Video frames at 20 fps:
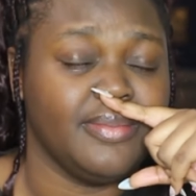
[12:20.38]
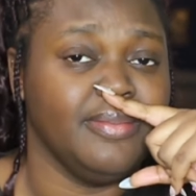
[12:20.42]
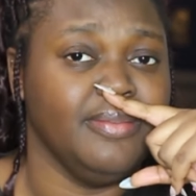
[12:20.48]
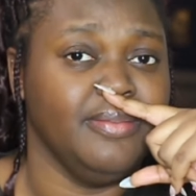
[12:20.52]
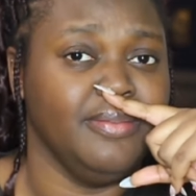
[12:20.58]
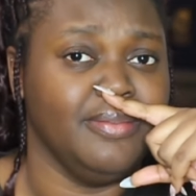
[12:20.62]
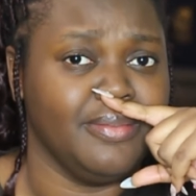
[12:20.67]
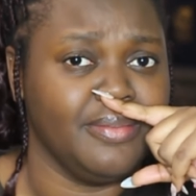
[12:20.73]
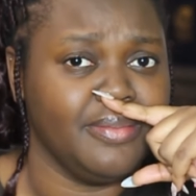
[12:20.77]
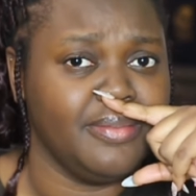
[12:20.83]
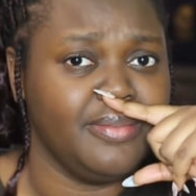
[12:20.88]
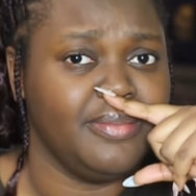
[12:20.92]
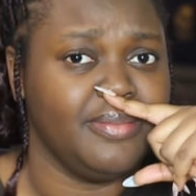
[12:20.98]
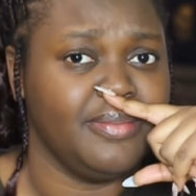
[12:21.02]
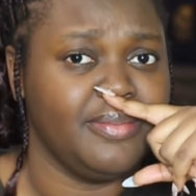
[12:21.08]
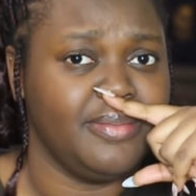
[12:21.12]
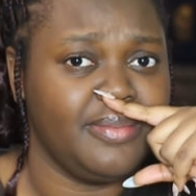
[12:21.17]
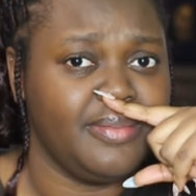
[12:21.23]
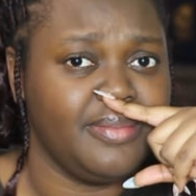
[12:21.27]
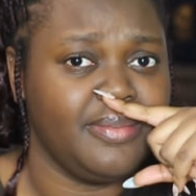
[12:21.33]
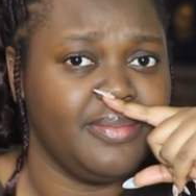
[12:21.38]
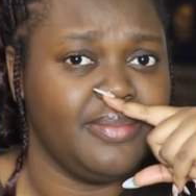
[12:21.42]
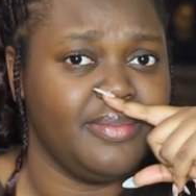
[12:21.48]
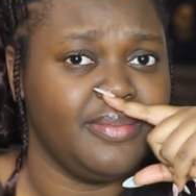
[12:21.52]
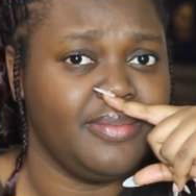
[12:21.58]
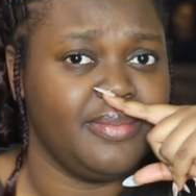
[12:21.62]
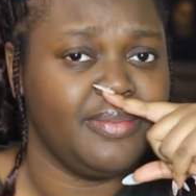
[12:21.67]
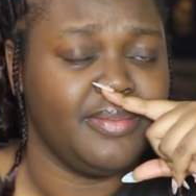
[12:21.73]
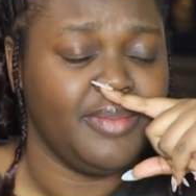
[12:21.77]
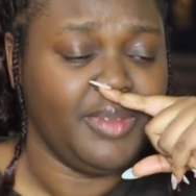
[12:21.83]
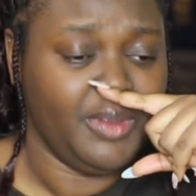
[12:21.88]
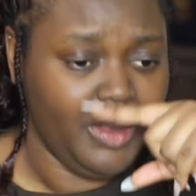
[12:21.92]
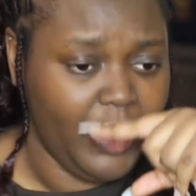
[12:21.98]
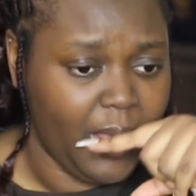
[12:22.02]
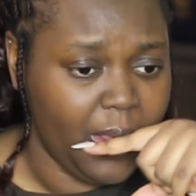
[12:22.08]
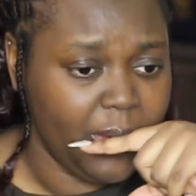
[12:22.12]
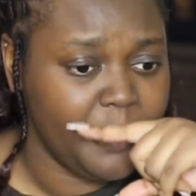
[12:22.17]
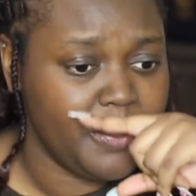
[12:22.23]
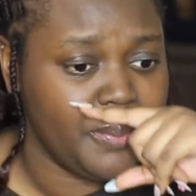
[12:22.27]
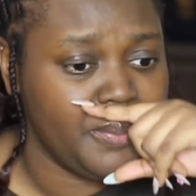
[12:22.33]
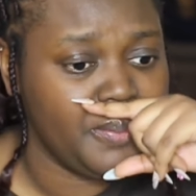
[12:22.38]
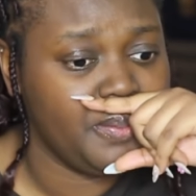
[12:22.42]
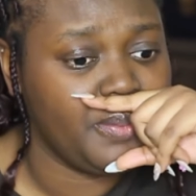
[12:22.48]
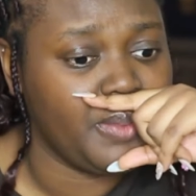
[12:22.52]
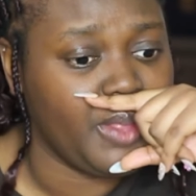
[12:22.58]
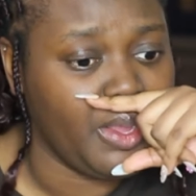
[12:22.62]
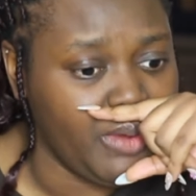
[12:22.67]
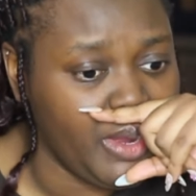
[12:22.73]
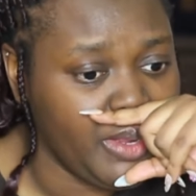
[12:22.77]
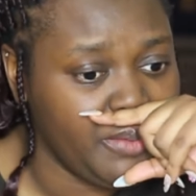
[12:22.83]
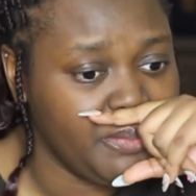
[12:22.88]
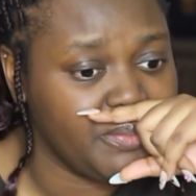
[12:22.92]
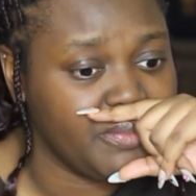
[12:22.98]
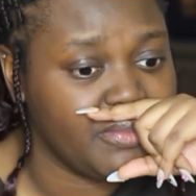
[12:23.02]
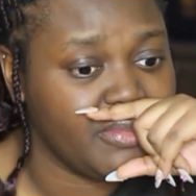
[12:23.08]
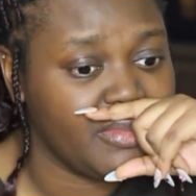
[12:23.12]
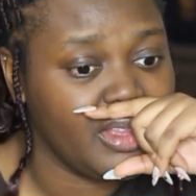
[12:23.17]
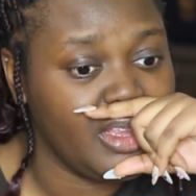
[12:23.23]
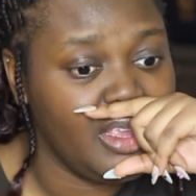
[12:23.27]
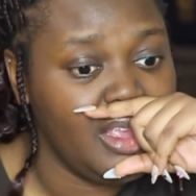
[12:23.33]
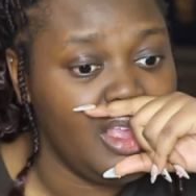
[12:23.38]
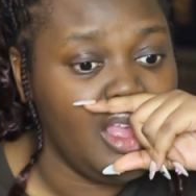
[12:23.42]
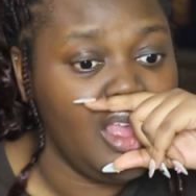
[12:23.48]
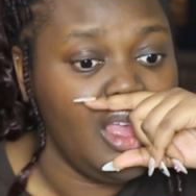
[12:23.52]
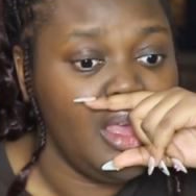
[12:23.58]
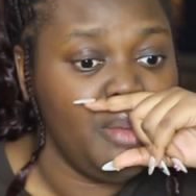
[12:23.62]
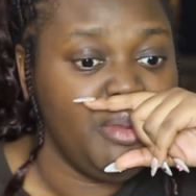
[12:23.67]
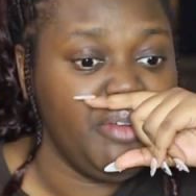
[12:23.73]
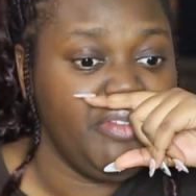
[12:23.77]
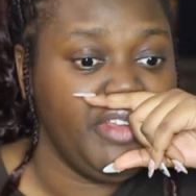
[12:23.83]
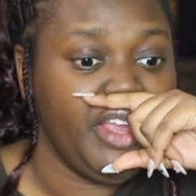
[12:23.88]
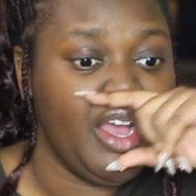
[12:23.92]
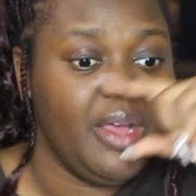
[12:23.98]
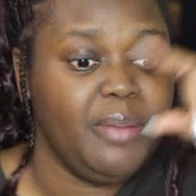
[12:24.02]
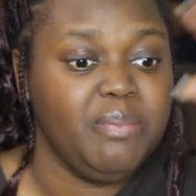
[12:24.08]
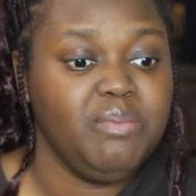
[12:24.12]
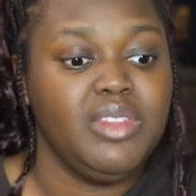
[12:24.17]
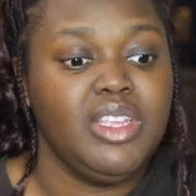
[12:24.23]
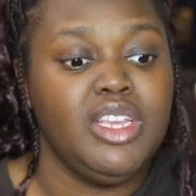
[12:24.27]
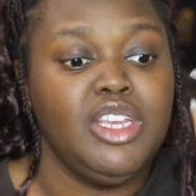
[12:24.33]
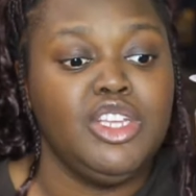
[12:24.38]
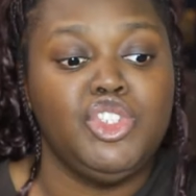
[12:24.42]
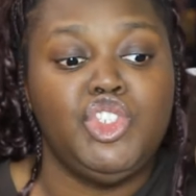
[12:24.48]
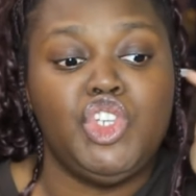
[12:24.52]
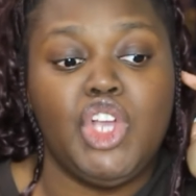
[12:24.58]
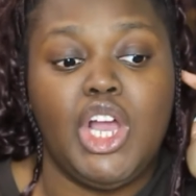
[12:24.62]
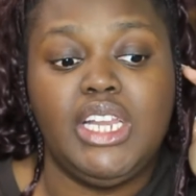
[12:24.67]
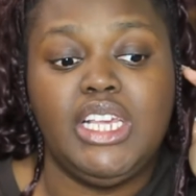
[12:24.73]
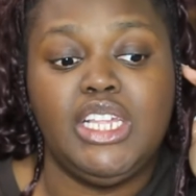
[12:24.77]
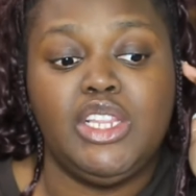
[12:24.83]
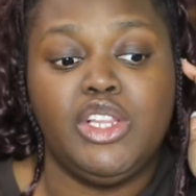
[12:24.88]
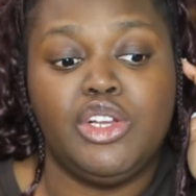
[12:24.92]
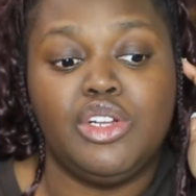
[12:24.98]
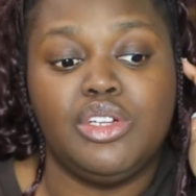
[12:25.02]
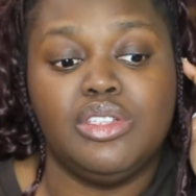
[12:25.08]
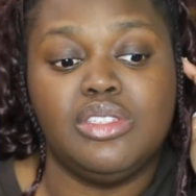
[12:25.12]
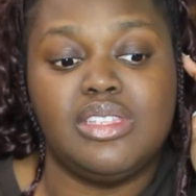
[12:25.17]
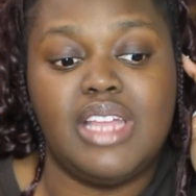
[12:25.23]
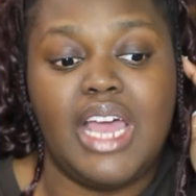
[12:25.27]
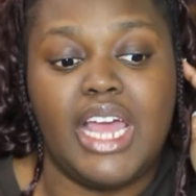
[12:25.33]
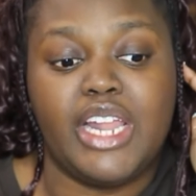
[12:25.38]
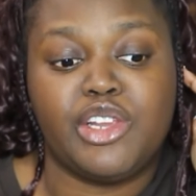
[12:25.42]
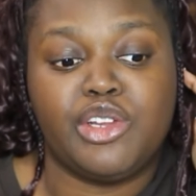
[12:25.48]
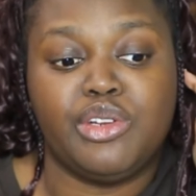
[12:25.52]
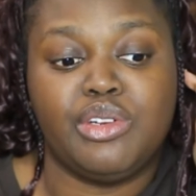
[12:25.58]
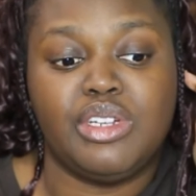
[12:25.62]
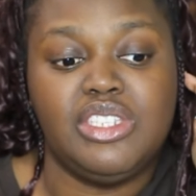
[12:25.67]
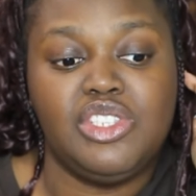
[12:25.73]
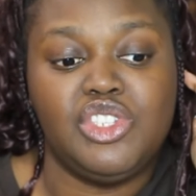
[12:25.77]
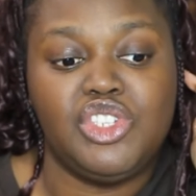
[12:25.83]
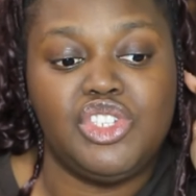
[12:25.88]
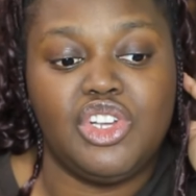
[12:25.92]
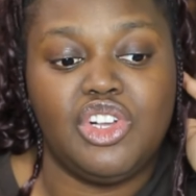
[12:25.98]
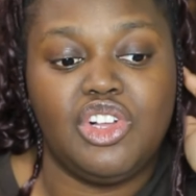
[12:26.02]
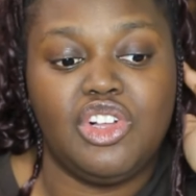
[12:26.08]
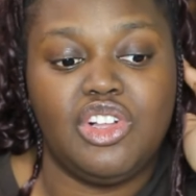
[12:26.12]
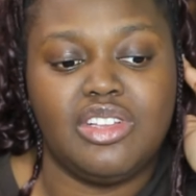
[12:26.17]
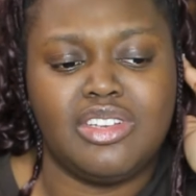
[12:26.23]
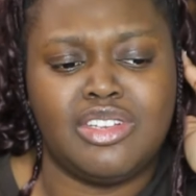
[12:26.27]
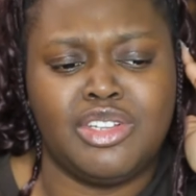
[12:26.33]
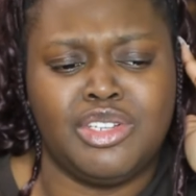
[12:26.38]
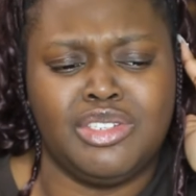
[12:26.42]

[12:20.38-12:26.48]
Mm. Okay. All right. Moving on, Johnny learns that Crystal,